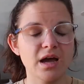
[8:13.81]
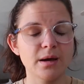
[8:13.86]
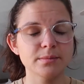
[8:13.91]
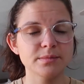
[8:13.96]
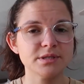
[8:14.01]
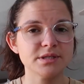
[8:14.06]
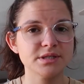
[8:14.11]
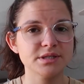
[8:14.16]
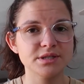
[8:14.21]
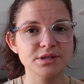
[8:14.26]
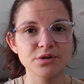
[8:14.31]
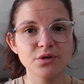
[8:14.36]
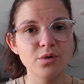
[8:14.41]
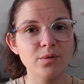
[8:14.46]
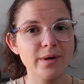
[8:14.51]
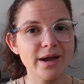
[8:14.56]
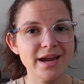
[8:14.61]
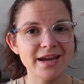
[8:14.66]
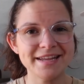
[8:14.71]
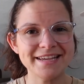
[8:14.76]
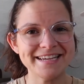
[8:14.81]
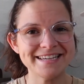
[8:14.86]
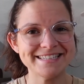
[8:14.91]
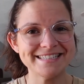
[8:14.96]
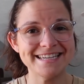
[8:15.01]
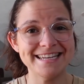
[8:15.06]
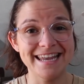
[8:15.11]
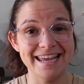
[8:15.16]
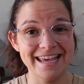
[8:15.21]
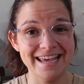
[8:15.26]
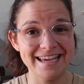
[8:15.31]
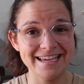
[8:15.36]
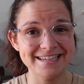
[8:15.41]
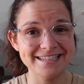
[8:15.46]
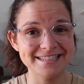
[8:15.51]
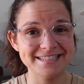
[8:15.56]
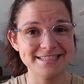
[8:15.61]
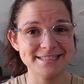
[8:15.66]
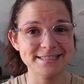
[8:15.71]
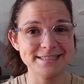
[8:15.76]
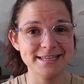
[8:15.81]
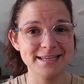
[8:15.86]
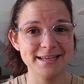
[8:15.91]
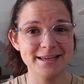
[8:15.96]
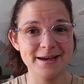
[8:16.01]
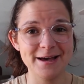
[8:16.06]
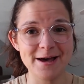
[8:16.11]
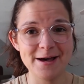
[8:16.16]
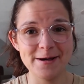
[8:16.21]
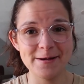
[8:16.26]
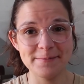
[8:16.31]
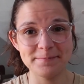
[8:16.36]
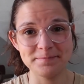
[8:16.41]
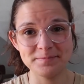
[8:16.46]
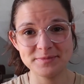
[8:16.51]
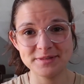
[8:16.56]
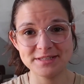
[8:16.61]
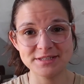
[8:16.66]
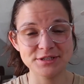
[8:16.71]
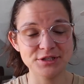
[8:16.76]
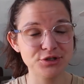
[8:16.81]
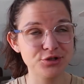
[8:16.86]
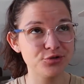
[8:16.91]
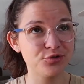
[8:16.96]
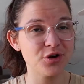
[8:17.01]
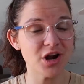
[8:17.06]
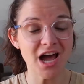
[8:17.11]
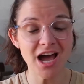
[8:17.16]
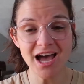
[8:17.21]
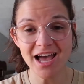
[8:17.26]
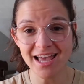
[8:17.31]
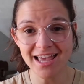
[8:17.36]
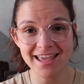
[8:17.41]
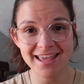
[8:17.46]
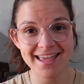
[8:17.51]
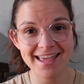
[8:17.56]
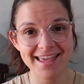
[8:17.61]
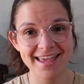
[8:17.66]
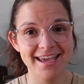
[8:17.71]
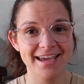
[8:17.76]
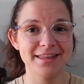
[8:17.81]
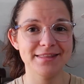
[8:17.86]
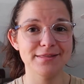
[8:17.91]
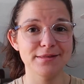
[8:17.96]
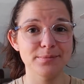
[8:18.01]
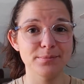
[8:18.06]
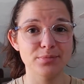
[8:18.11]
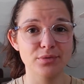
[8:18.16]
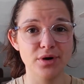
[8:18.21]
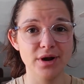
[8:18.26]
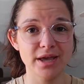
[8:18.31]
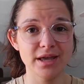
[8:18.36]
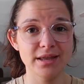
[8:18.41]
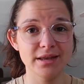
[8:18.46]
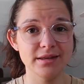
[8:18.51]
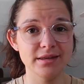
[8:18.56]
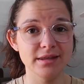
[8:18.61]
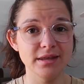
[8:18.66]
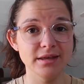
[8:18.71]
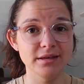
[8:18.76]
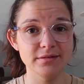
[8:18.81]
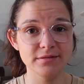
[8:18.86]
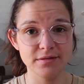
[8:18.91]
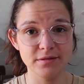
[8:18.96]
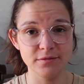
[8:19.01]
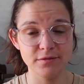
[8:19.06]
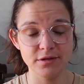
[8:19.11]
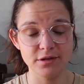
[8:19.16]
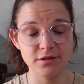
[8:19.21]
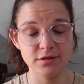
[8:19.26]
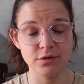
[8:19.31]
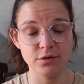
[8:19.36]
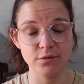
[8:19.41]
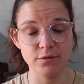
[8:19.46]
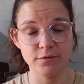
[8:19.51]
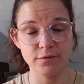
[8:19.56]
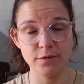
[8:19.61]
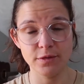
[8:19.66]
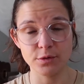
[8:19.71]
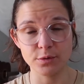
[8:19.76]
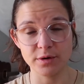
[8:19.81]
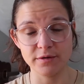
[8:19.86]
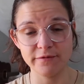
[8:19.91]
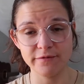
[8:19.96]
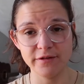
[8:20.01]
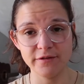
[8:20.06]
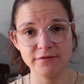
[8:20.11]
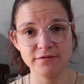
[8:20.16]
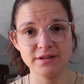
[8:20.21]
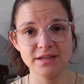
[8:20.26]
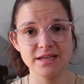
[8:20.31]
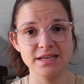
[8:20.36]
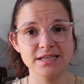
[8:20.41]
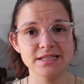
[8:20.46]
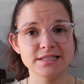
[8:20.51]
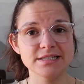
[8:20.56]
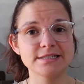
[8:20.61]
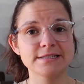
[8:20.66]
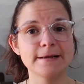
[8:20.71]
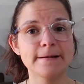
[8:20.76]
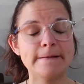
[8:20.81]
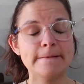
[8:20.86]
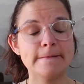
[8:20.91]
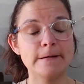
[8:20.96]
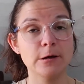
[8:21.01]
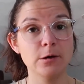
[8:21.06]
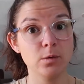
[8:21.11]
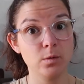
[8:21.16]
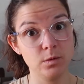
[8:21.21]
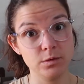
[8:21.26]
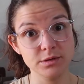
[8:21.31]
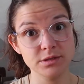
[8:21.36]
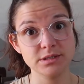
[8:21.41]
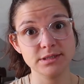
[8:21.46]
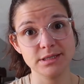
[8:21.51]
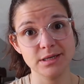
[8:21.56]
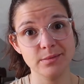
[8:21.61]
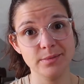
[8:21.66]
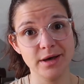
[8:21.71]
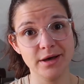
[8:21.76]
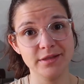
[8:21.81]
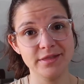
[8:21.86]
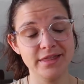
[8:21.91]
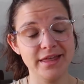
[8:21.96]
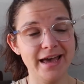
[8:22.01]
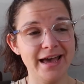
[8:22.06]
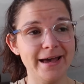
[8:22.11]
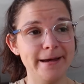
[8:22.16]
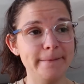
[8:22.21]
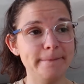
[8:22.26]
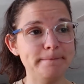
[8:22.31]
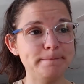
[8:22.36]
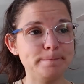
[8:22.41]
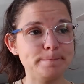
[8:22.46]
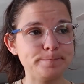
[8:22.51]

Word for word: I'm still waiting today to try and get the Bread Yeezy 350s. We'll see about that.